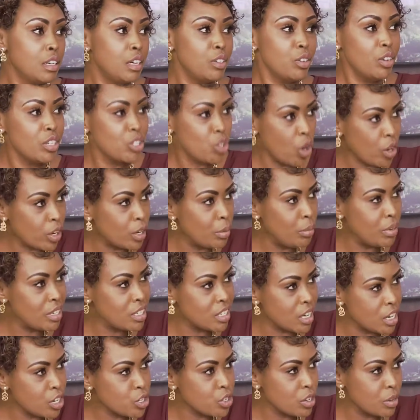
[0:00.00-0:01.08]
And you're a
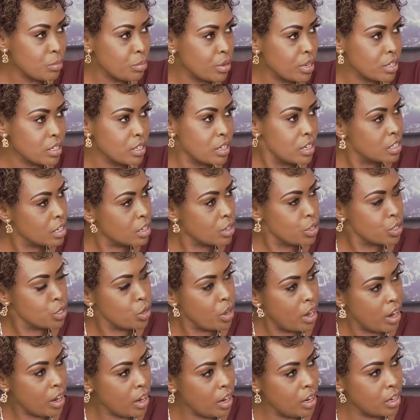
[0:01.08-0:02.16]
documentation person. Is it because you
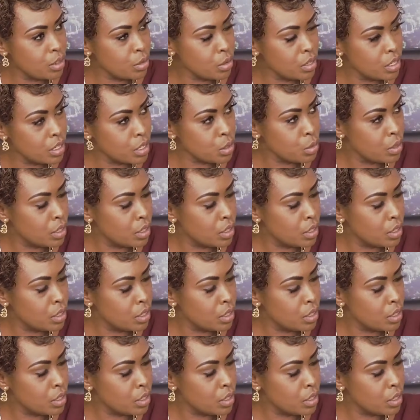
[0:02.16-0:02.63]
hang out with this